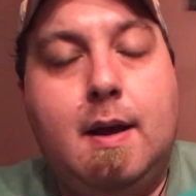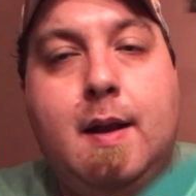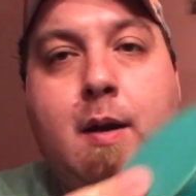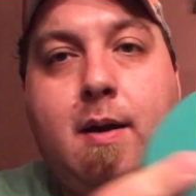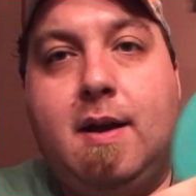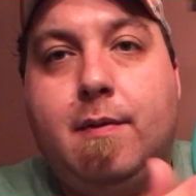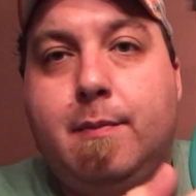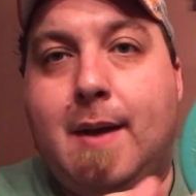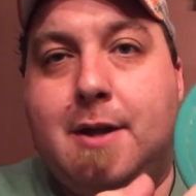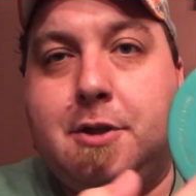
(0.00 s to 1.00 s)
And I'll have
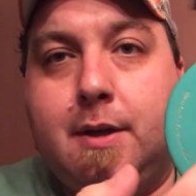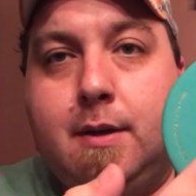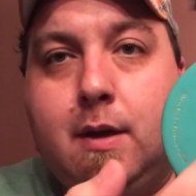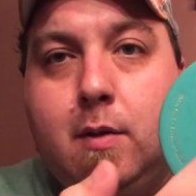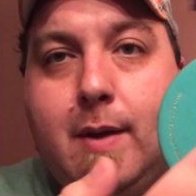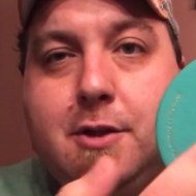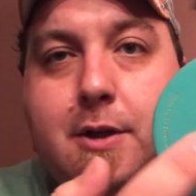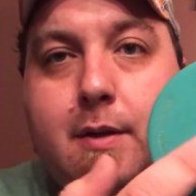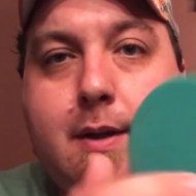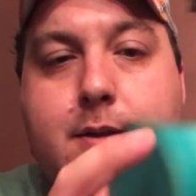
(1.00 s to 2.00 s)
matching, color
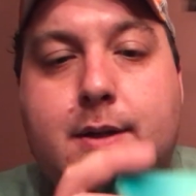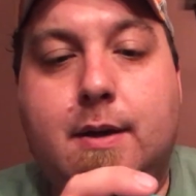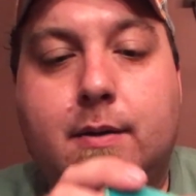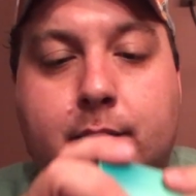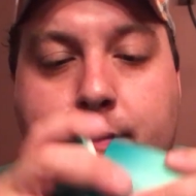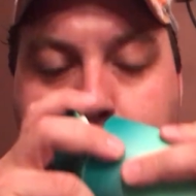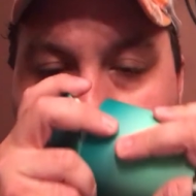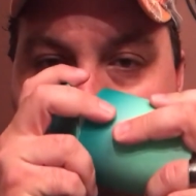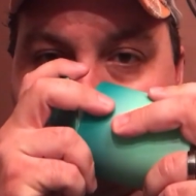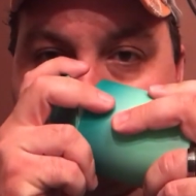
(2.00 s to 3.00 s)
matching lids there.
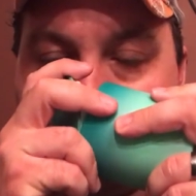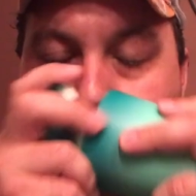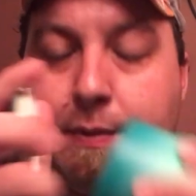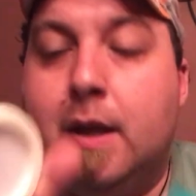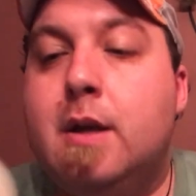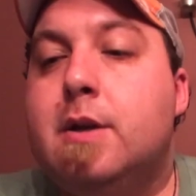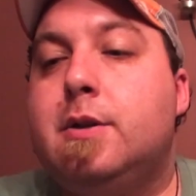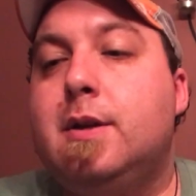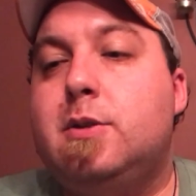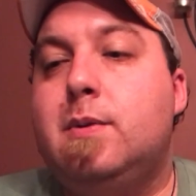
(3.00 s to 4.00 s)

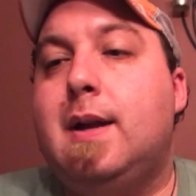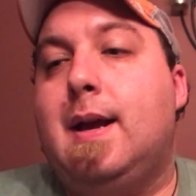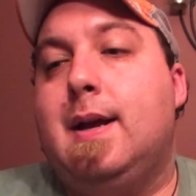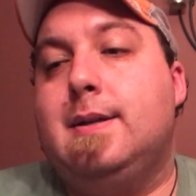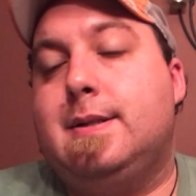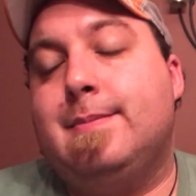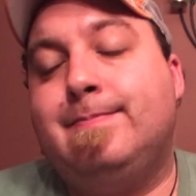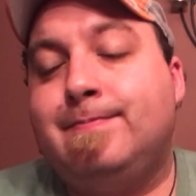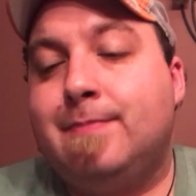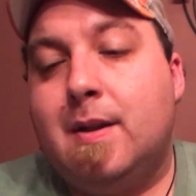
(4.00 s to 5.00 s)
So this one has,
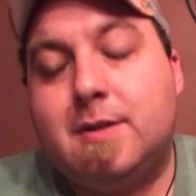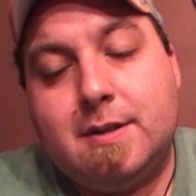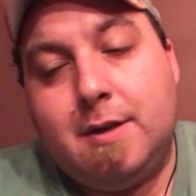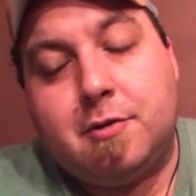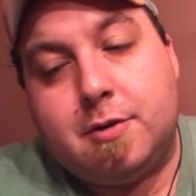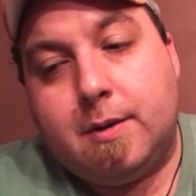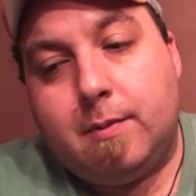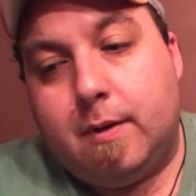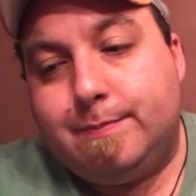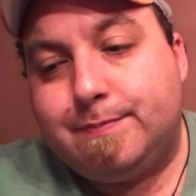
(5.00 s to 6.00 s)
and this is an
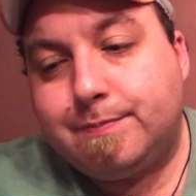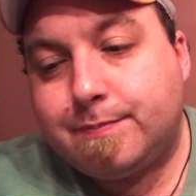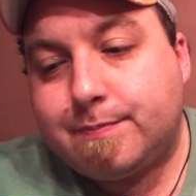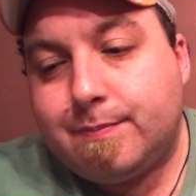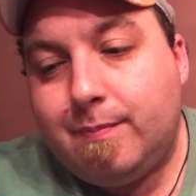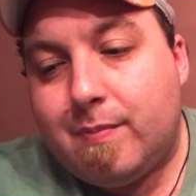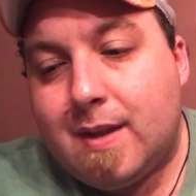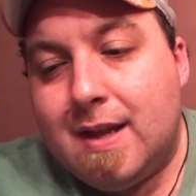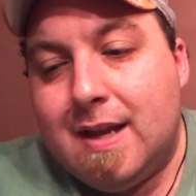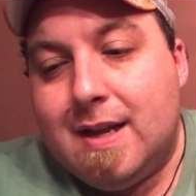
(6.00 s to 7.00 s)
interesting one,
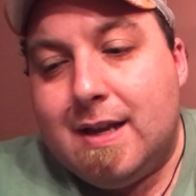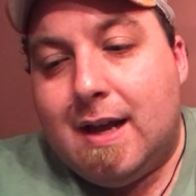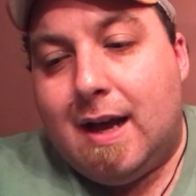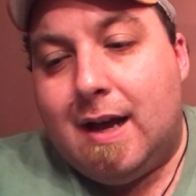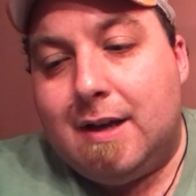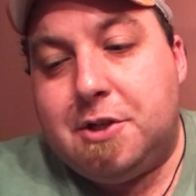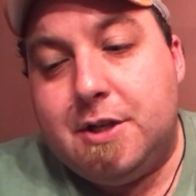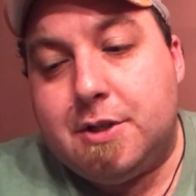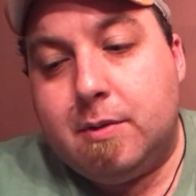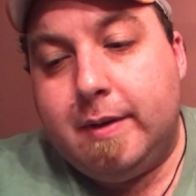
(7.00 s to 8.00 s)
uh,
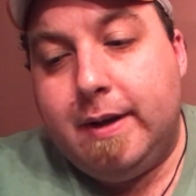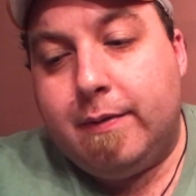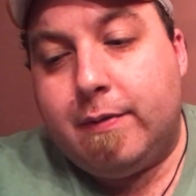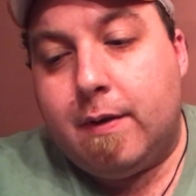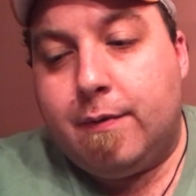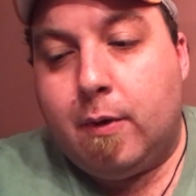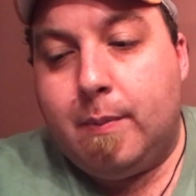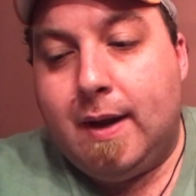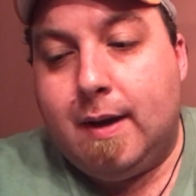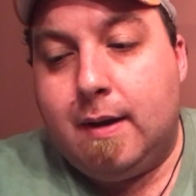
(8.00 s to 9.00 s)
shisho leaf,
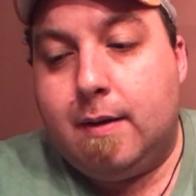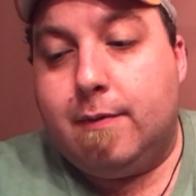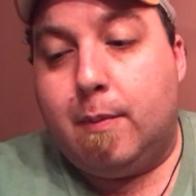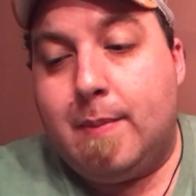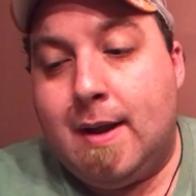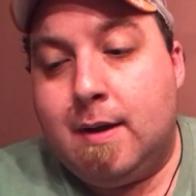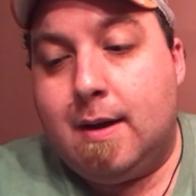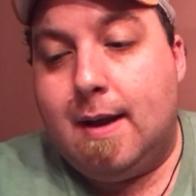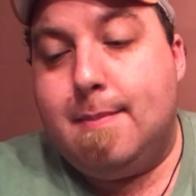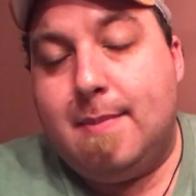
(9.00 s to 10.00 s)
verbena, verbena,
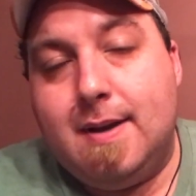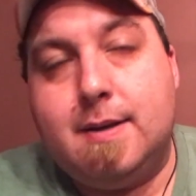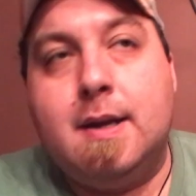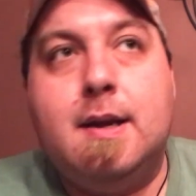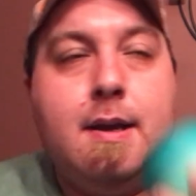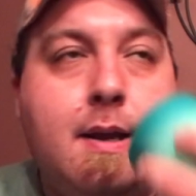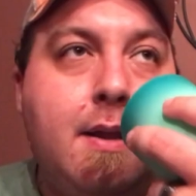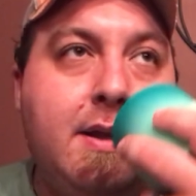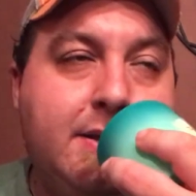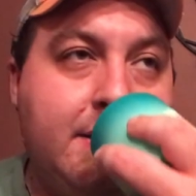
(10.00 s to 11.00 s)
and mint.
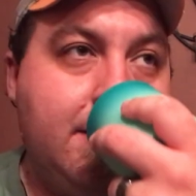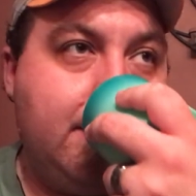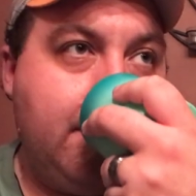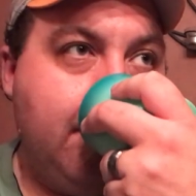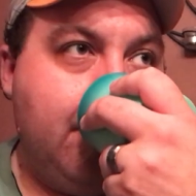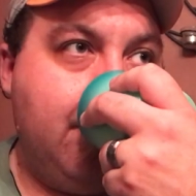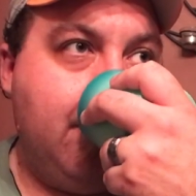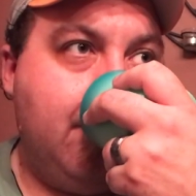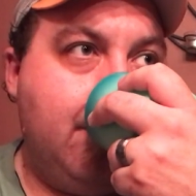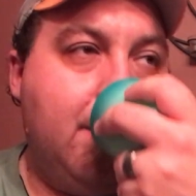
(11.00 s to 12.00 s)
This is,
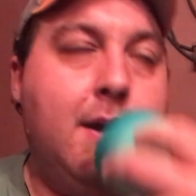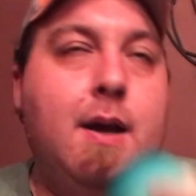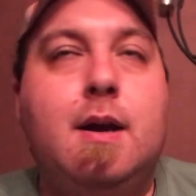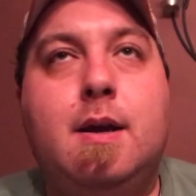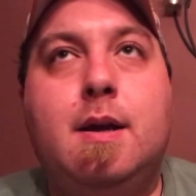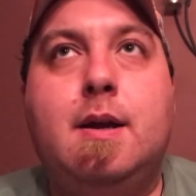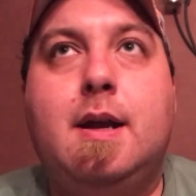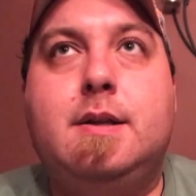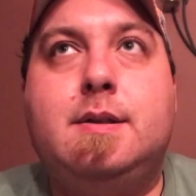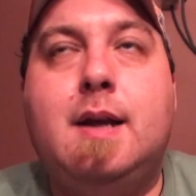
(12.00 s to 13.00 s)

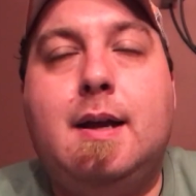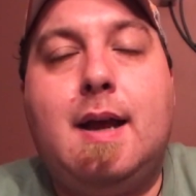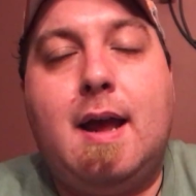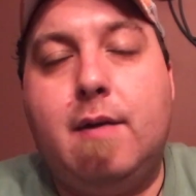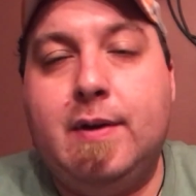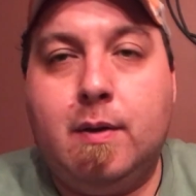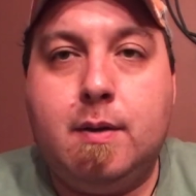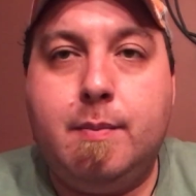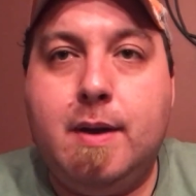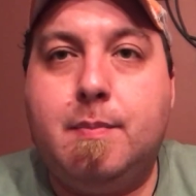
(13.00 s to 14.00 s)
it's not heavy on
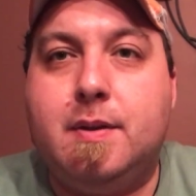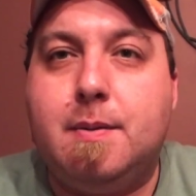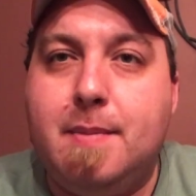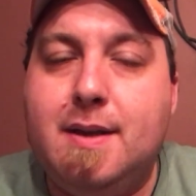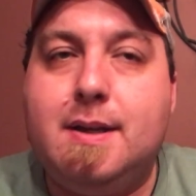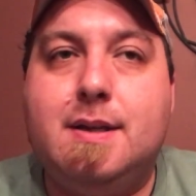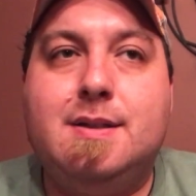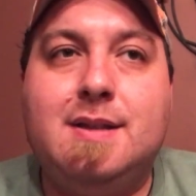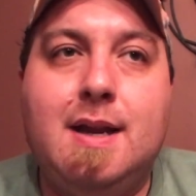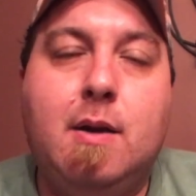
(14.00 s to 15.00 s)
the mint, but the mint
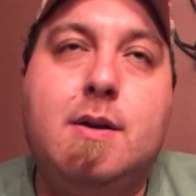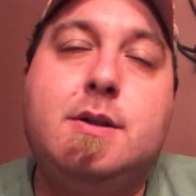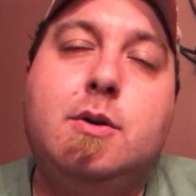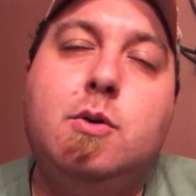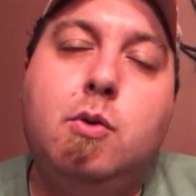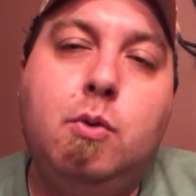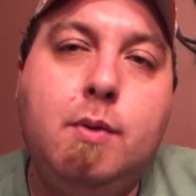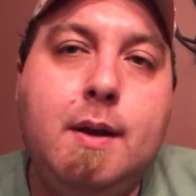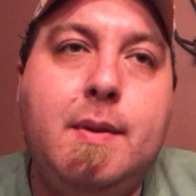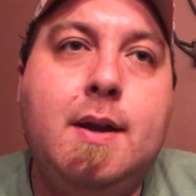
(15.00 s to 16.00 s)
is there. It's a
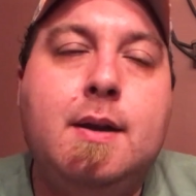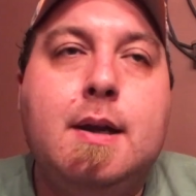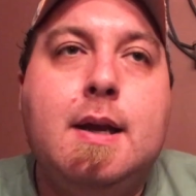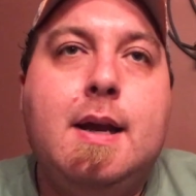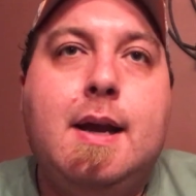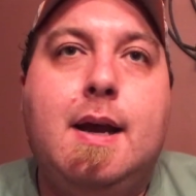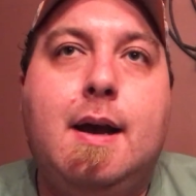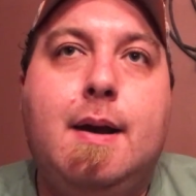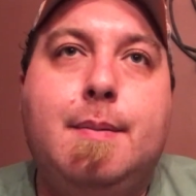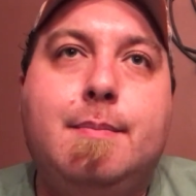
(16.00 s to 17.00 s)
cooling mint.
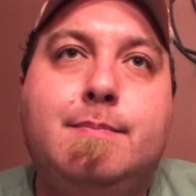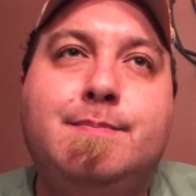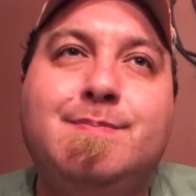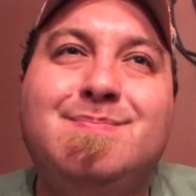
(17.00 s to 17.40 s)
Um...